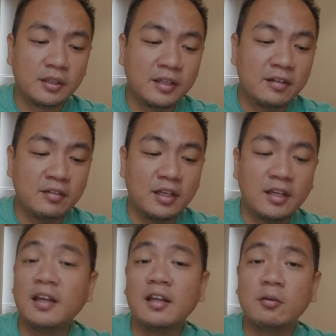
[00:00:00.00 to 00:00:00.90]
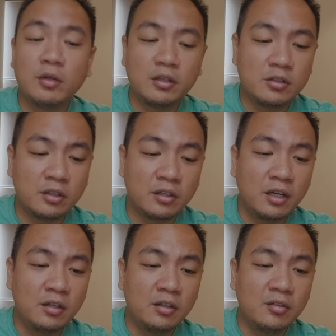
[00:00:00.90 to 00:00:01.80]
Let's key in one hundred
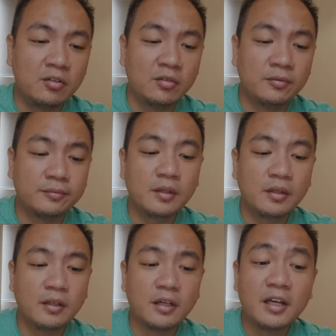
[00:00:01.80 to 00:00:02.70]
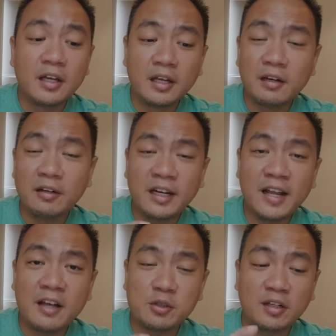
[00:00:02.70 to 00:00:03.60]
dollars. Here it
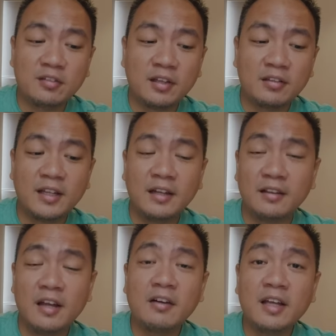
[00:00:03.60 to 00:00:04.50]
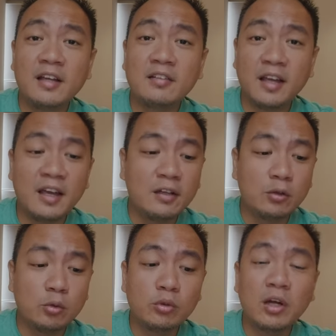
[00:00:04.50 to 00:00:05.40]
actually says that there is a
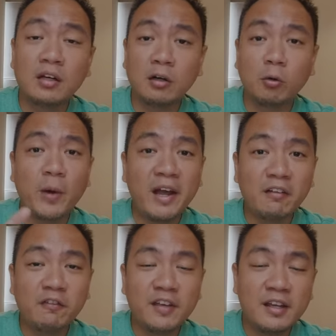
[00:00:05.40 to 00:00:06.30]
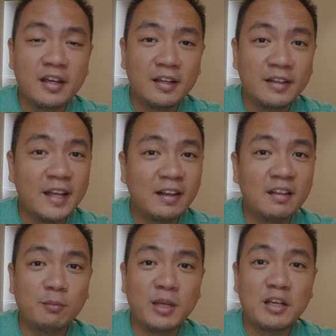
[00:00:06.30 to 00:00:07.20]
two dollar wire fee that
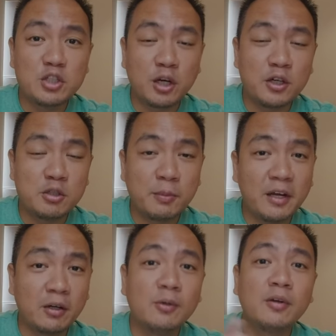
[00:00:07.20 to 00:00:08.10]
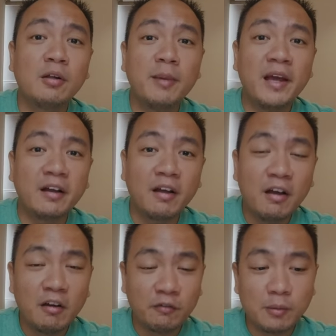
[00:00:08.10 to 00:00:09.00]
is being charged by your local bank
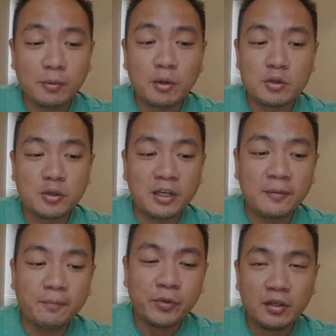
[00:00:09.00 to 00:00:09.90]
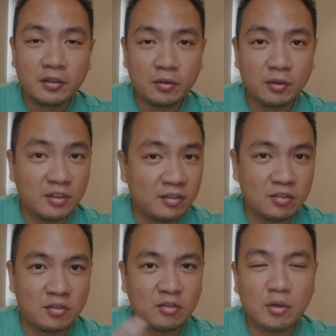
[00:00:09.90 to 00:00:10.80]
from GoTrade. So this
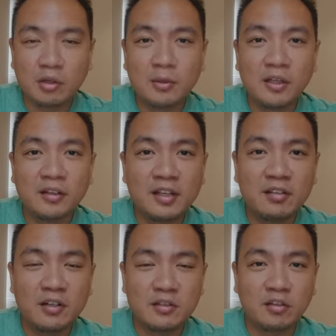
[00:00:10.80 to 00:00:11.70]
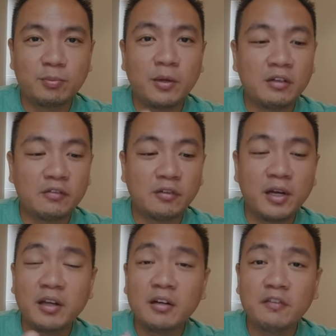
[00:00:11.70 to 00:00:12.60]
is just normal. These are just part of the
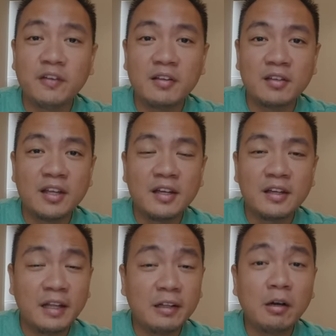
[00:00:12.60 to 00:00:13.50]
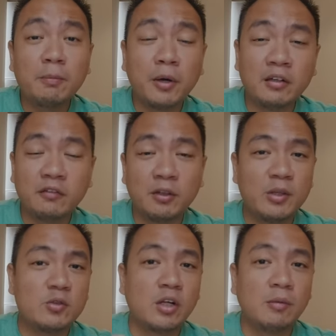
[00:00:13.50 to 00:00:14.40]
regular fees that are part of the
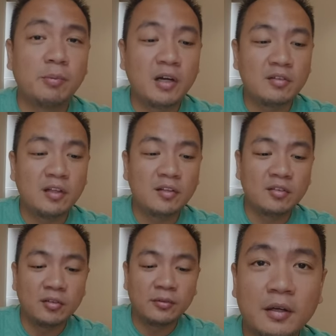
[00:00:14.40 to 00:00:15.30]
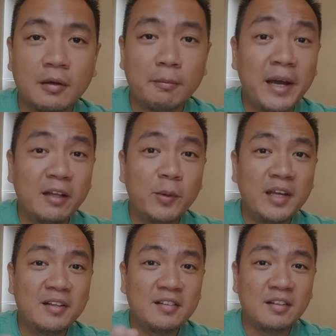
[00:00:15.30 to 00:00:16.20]
withdrawal process. By the
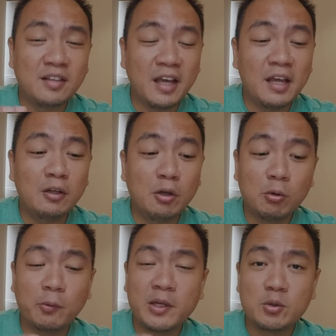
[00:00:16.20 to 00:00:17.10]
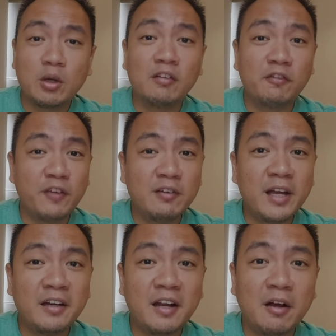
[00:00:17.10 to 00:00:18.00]
way, this is a lower withdrawal fee
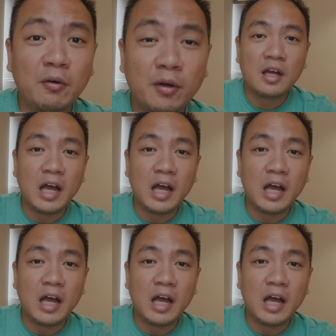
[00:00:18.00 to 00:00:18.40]
right now.